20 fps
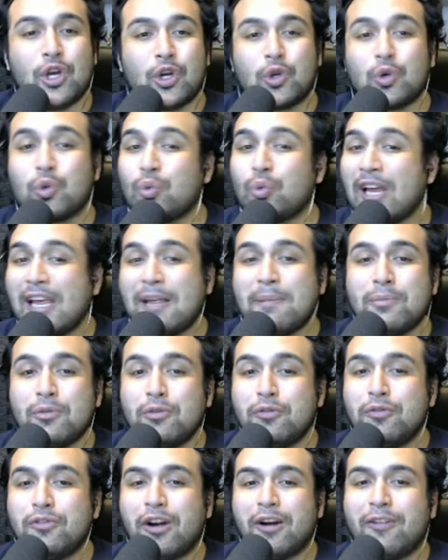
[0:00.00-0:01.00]
great
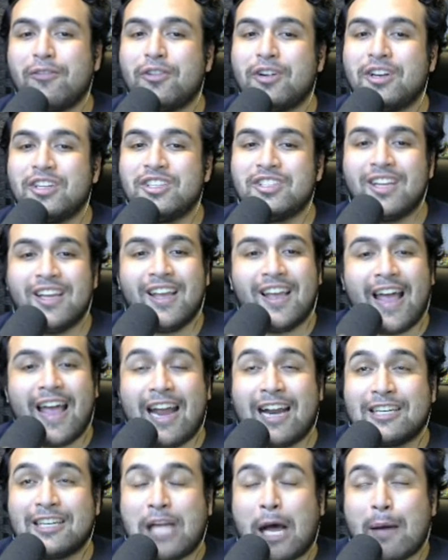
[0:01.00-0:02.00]
move coverage,
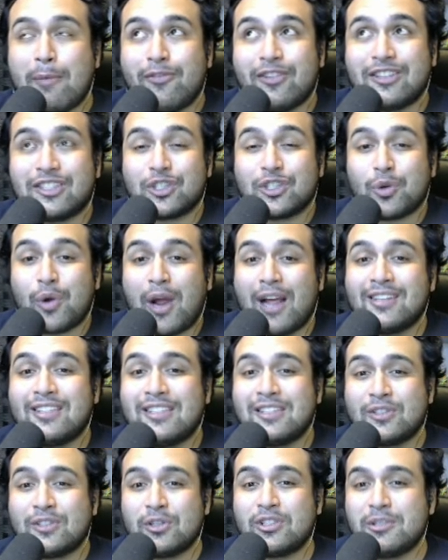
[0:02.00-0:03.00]
and on top of its
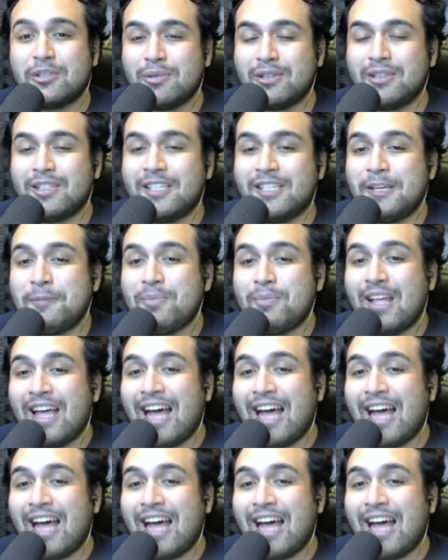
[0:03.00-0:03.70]
grassy surge ability,